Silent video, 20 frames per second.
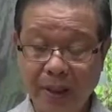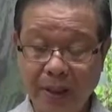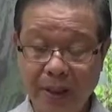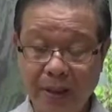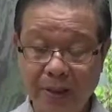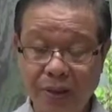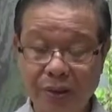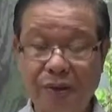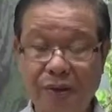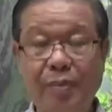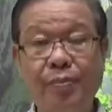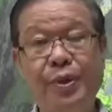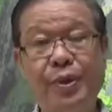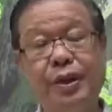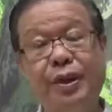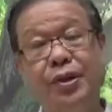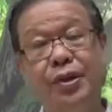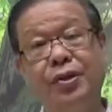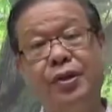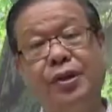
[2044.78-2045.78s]
initial
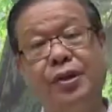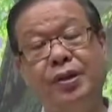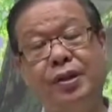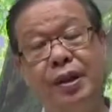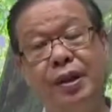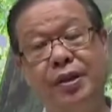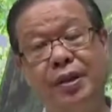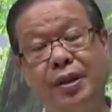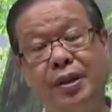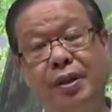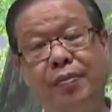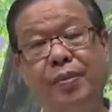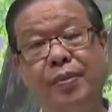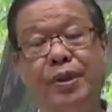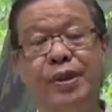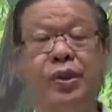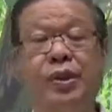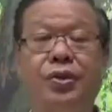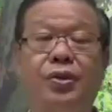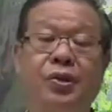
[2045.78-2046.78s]
application, sustained
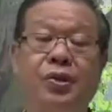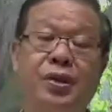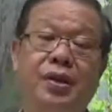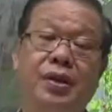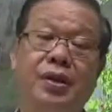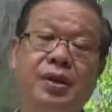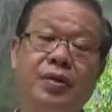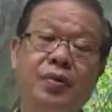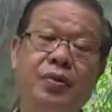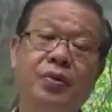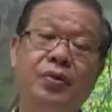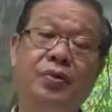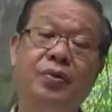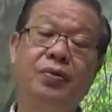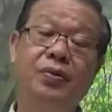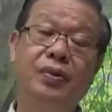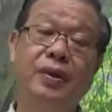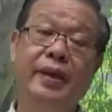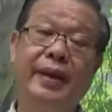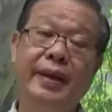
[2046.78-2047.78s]
application are
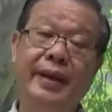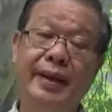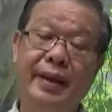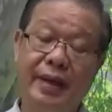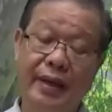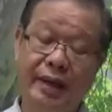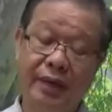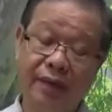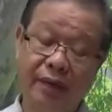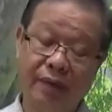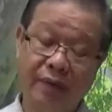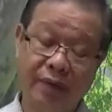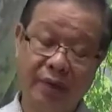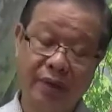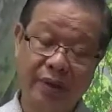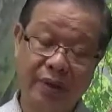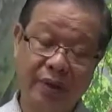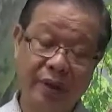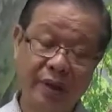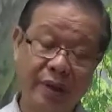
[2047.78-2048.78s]
removed, and you have the
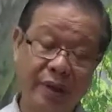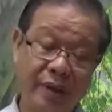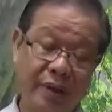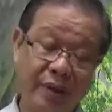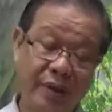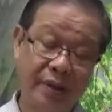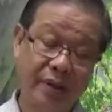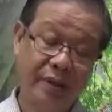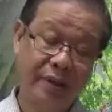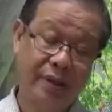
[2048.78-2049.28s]
third